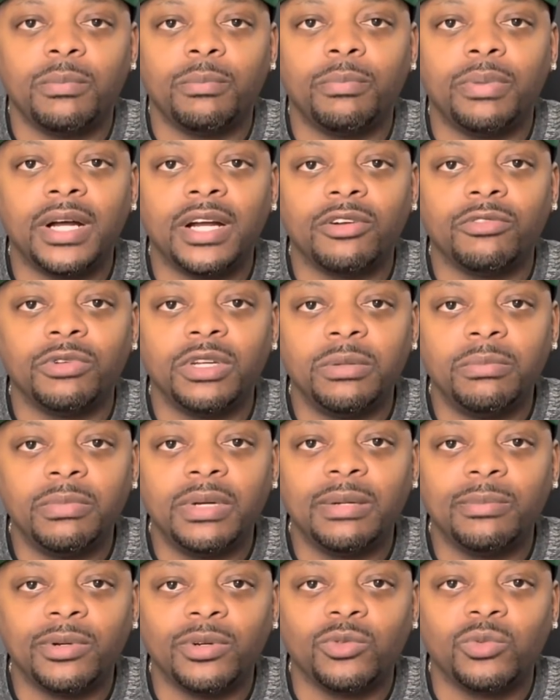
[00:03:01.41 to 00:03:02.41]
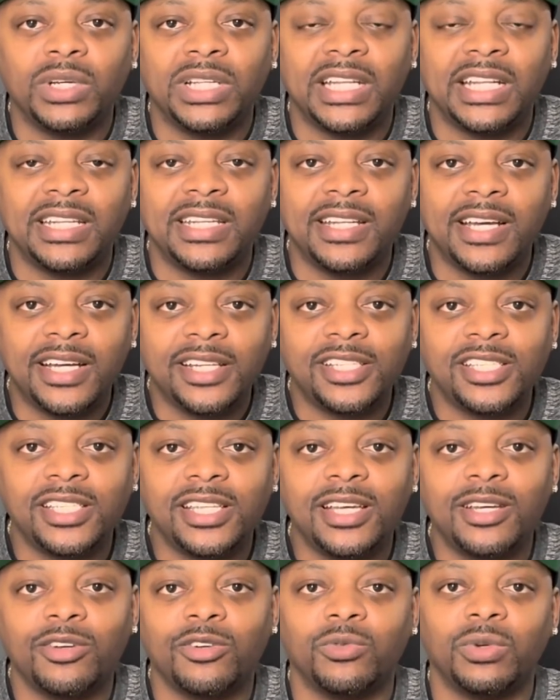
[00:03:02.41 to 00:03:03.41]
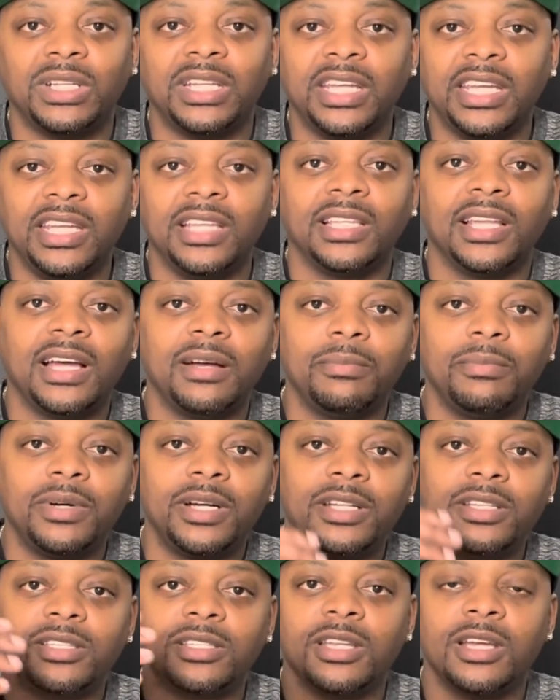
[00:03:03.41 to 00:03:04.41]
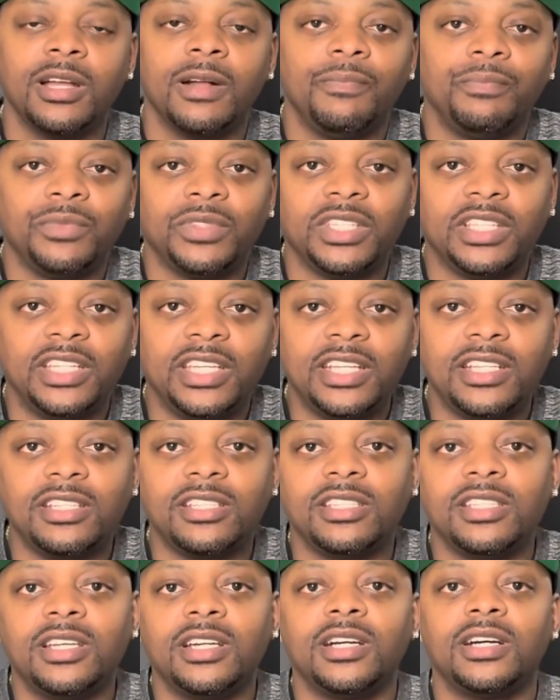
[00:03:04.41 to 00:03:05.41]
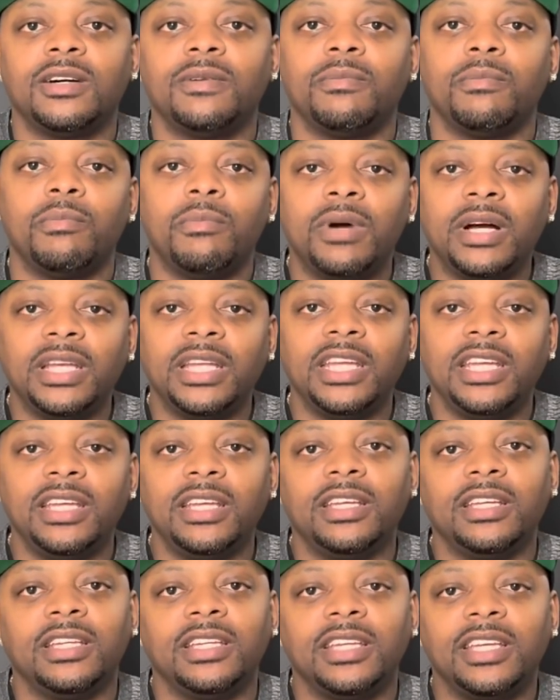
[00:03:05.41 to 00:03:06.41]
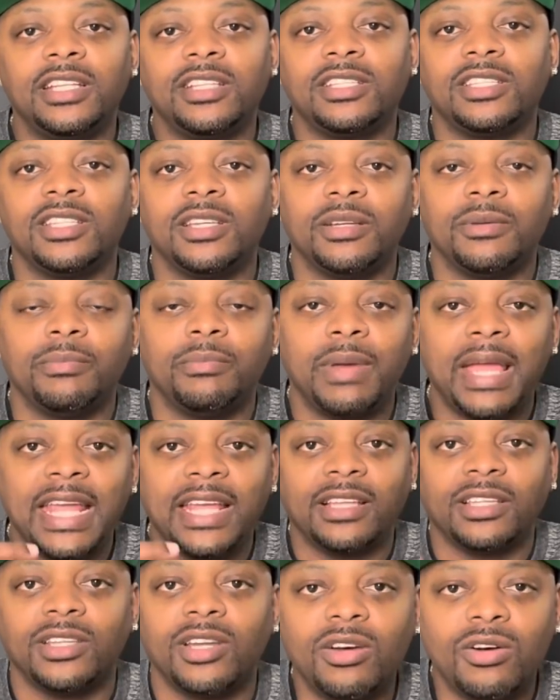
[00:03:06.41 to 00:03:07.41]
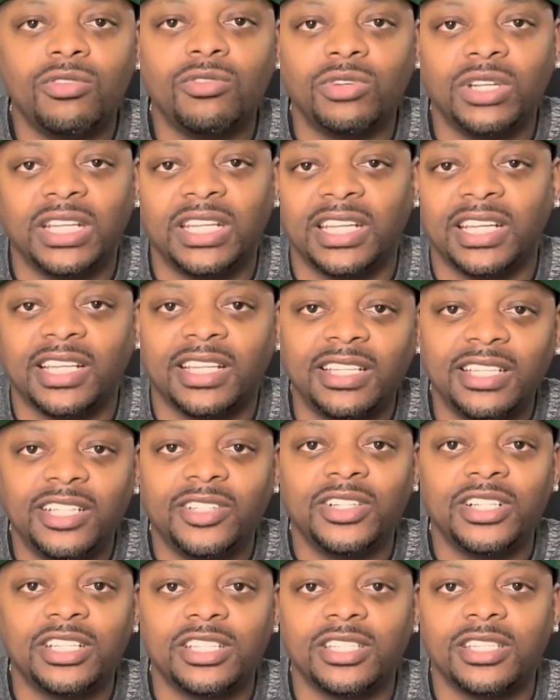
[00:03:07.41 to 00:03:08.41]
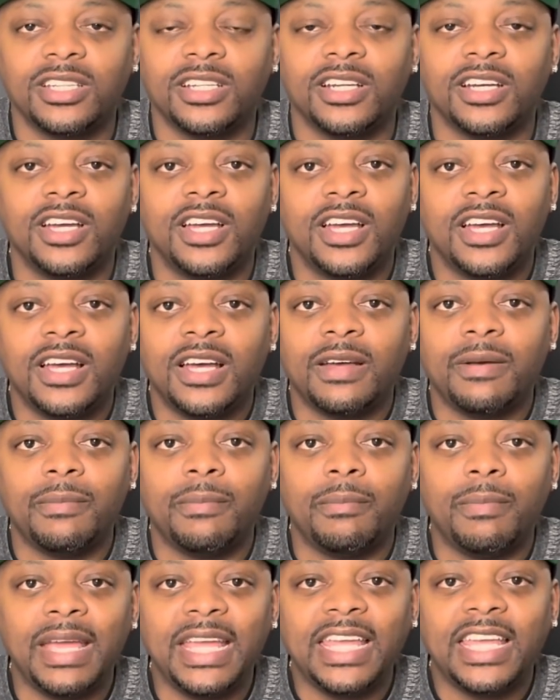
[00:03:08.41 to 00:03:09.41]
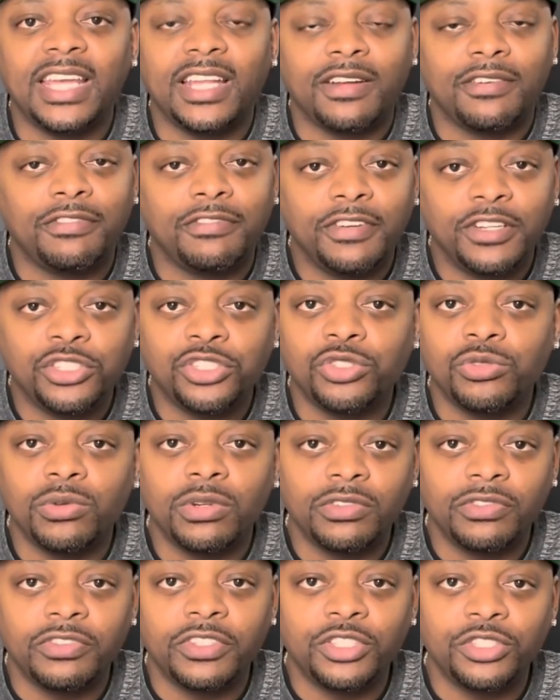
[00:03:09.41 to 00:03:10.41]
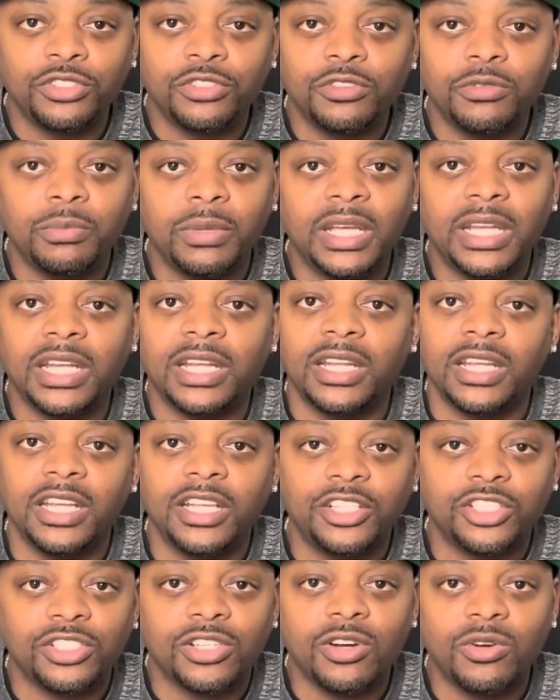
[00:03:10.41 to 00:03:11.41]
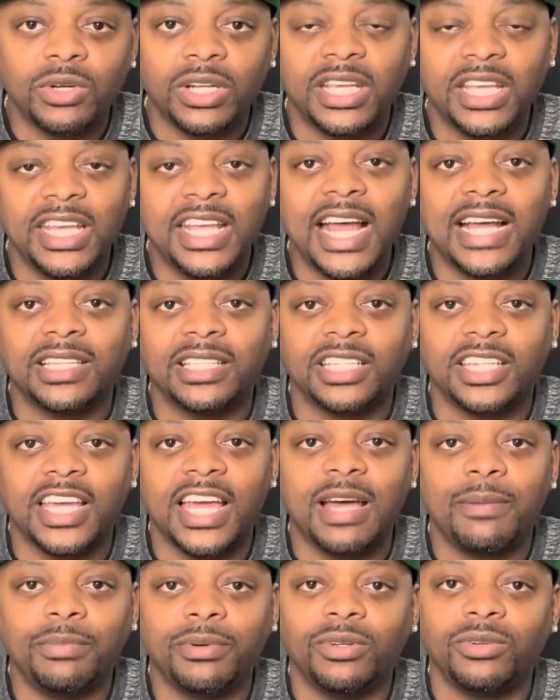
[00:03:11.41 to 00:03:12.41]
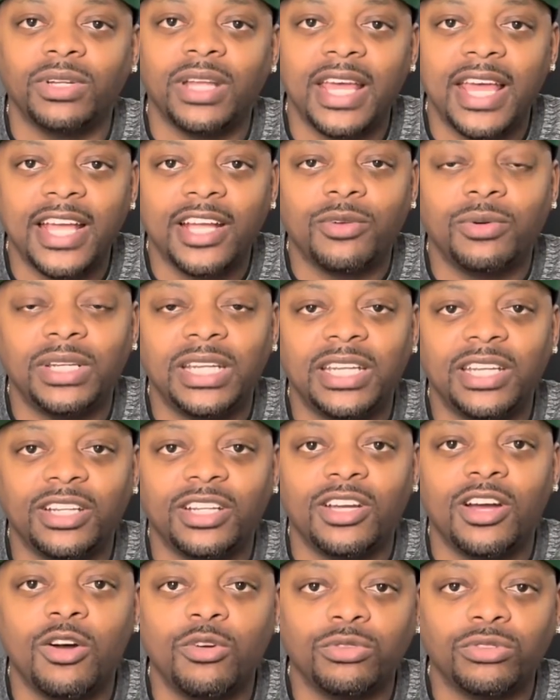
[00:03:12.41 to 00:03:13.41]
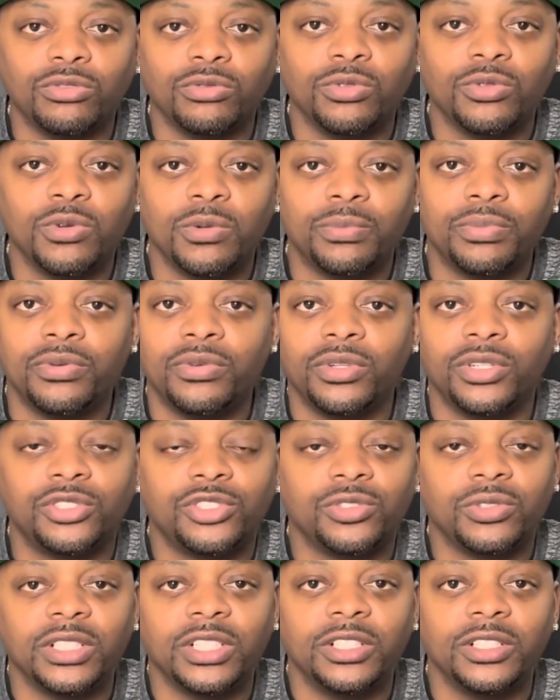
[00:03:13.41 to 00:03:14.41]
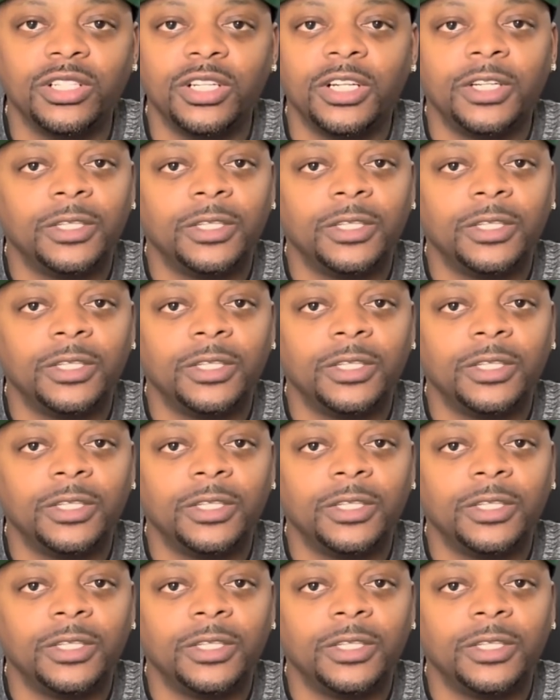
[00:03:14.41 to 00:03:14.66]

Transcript: But remember, when the dust settles, when Elon Musk gets the money, gets the bank loan and the clearance to make it official, meaning he showed that he got the capital, the equity to go through and pull the trigger,